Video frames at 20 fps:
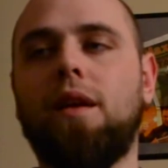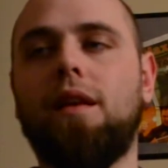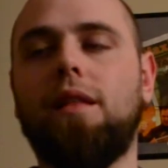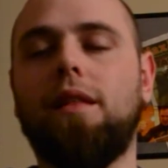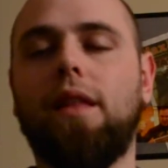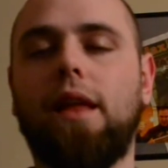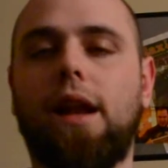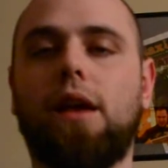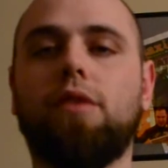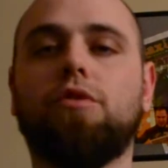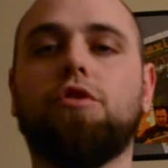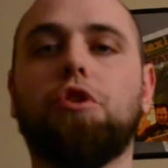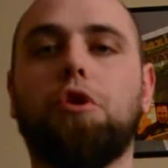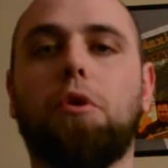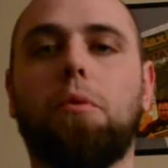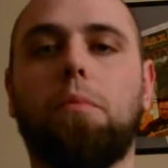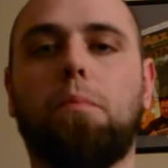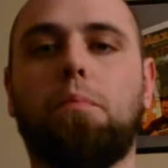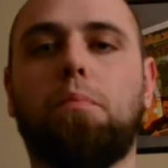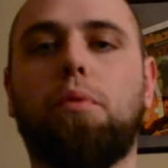let out
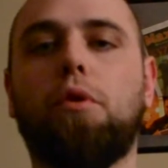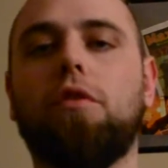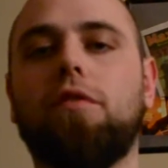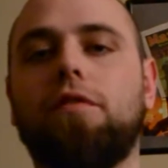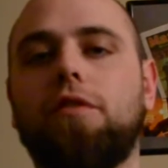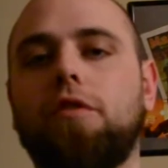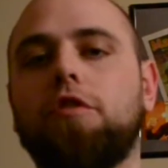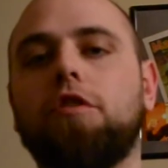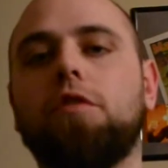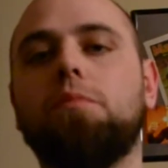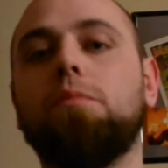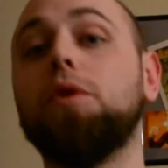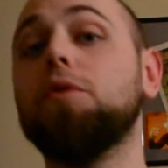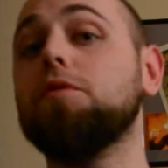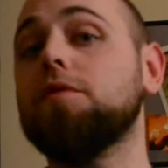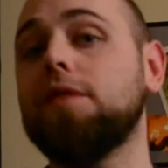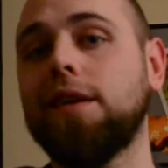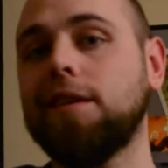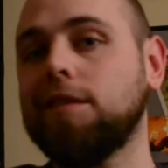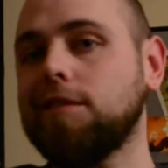your perverted
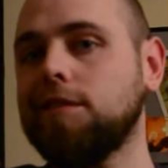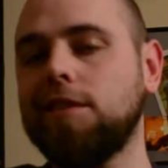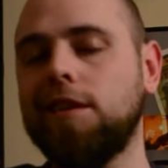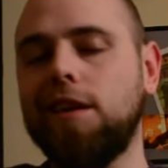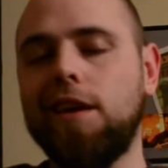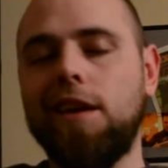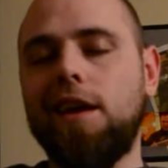musings.